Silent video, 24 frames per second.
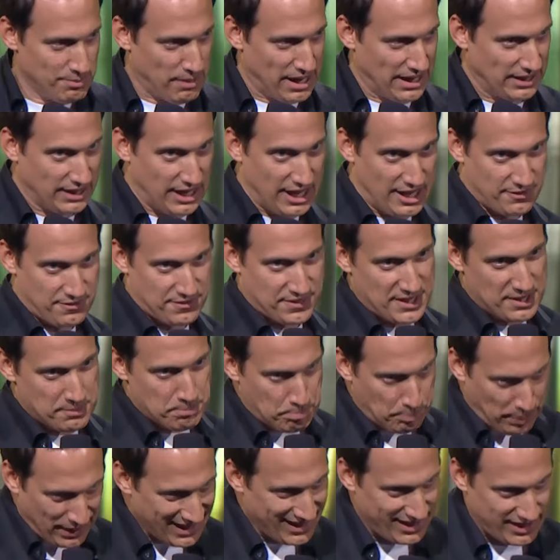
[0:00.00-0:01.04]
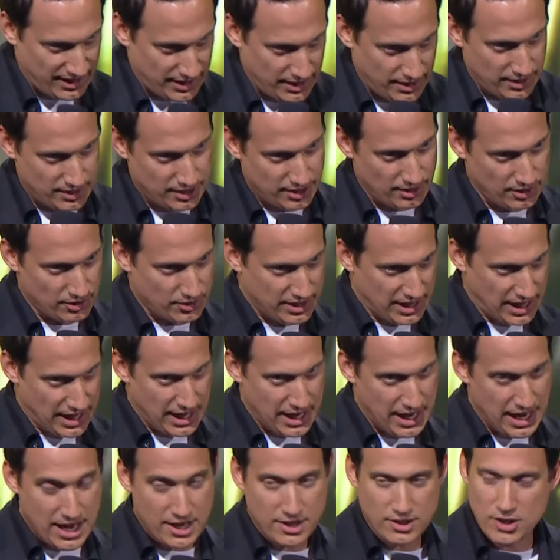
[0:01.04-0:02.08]
in my life than pitied,
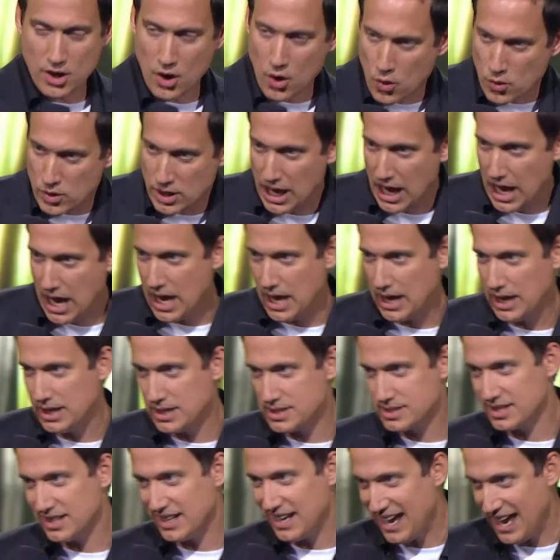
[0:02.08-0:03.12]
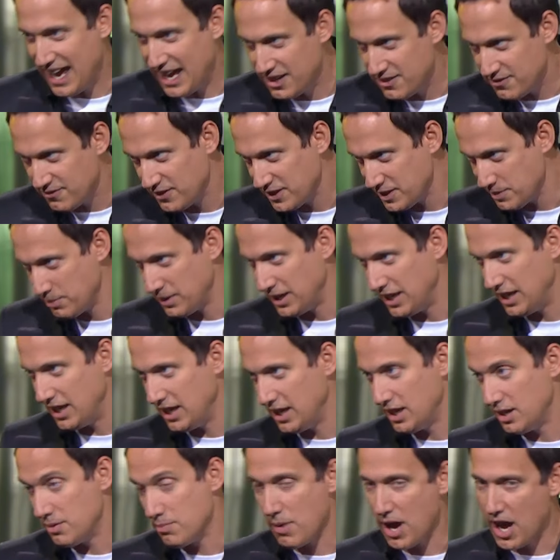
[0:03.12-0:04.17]
okay? And no guy is gonna envy
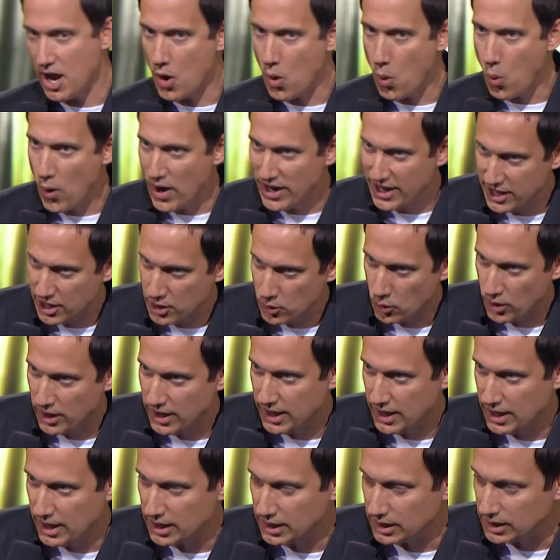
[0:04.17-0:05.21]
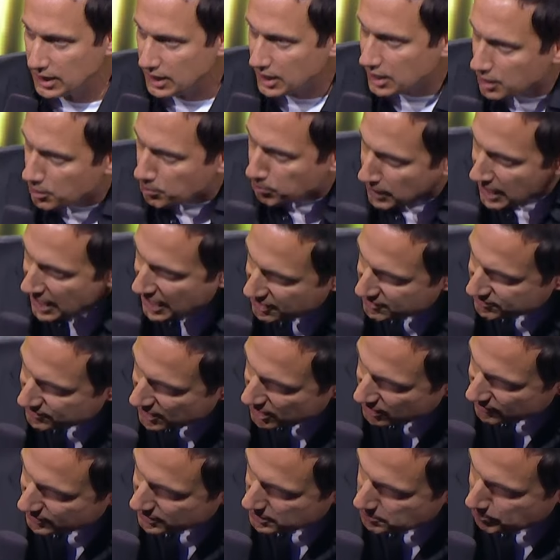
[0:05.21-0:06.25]
me in my wedding ring and little black
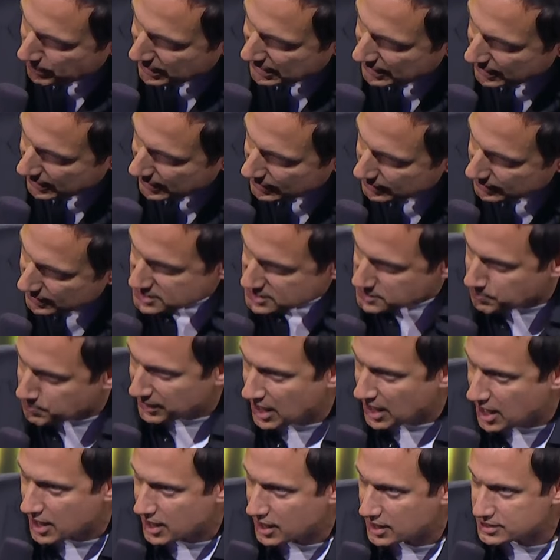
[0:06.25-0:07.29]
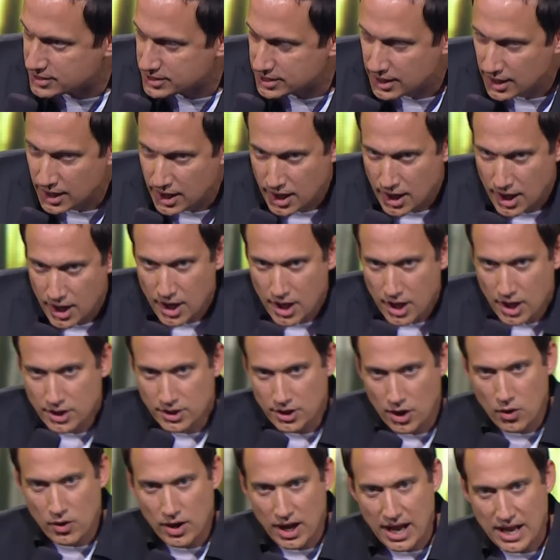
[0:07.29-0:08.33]
velvet beanie, let's be honest.
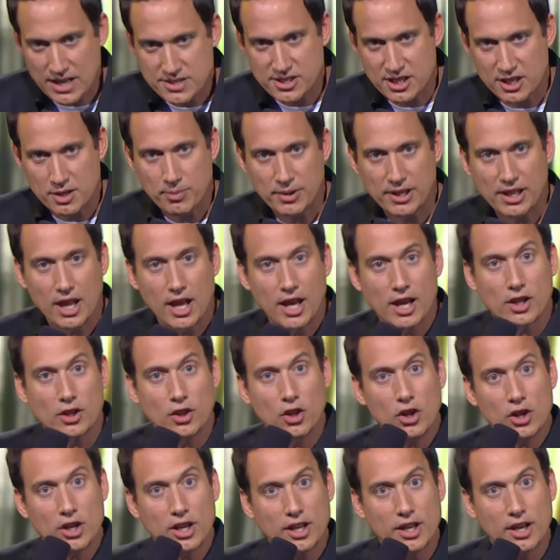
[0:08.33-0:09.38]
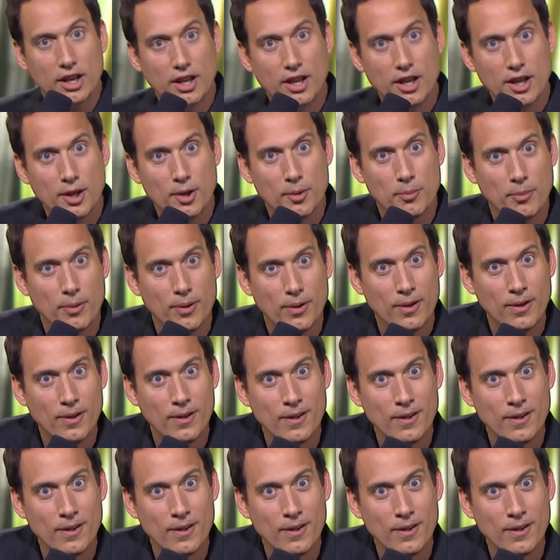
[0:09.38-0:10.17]
No guy's gonna be like, look at him,